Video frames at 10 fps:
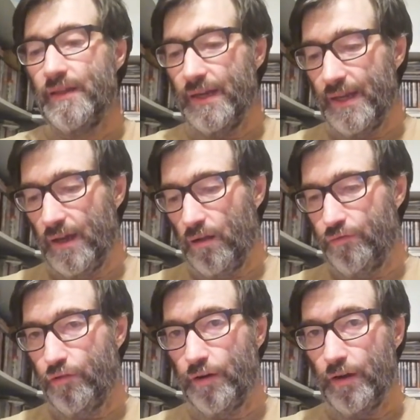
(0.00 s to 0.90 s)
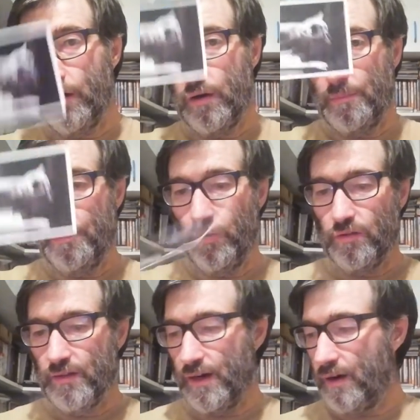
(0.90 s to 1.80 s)
Danielle, for your
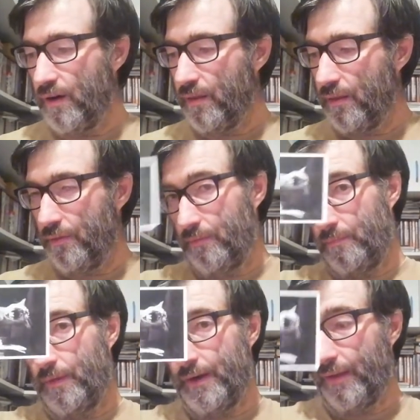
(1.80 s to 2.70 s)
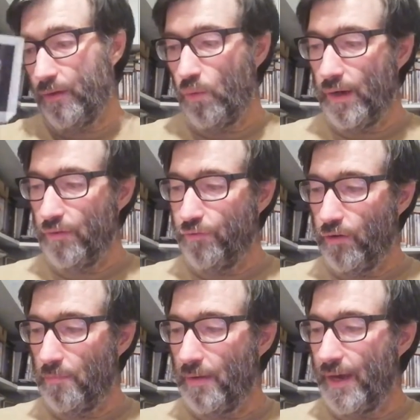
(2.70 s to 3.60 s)
postcard. Another one
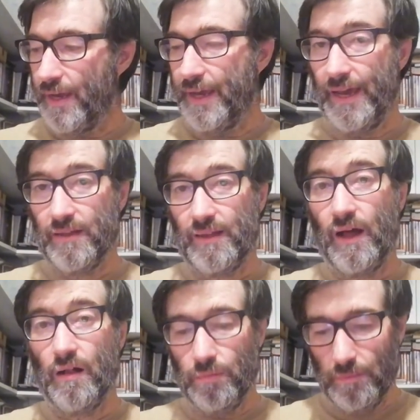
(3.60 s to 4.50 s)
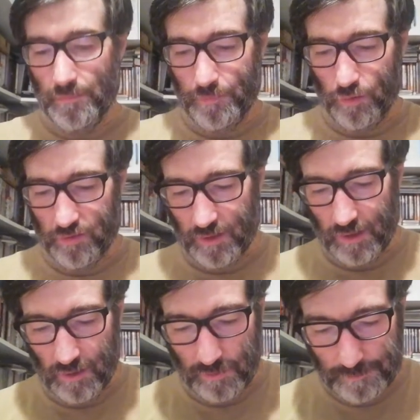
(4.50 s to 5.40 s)
for my cat album
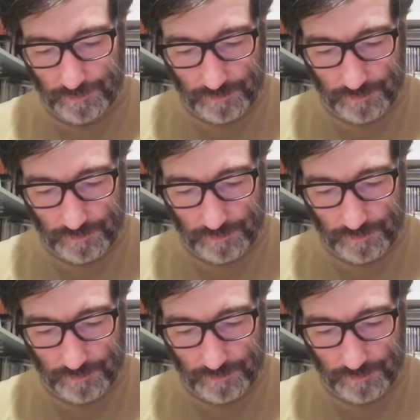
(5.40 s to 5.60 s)
postcard.